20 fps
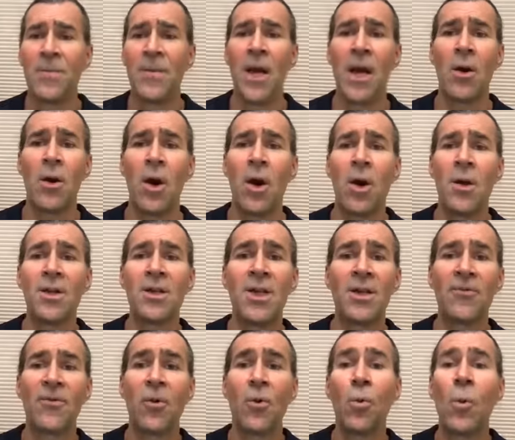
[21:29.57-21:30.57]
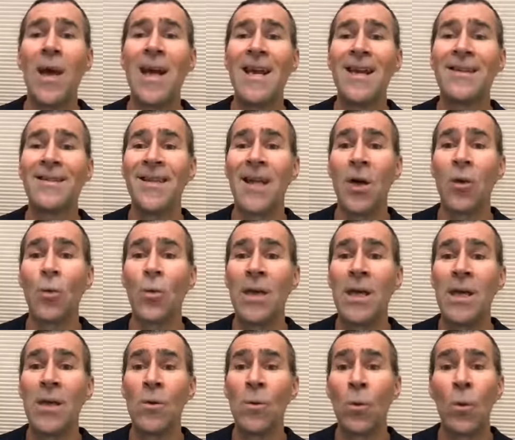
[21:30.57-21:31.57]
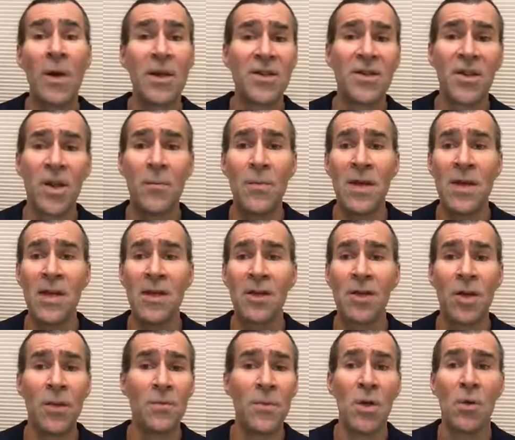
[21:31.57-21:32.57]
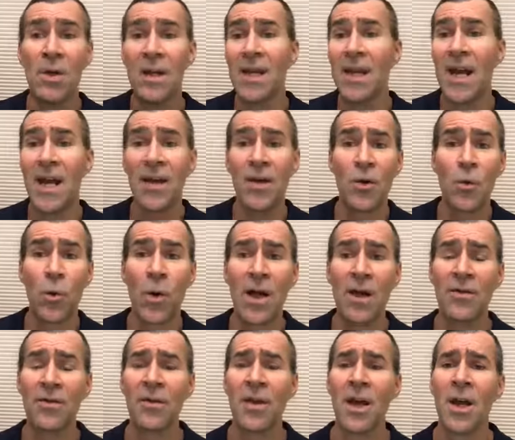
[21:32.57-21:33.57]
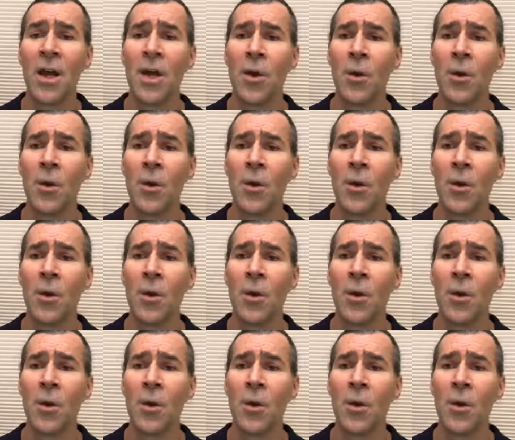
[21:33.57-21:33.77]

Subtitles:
There are different ways that we wish to be communicated with.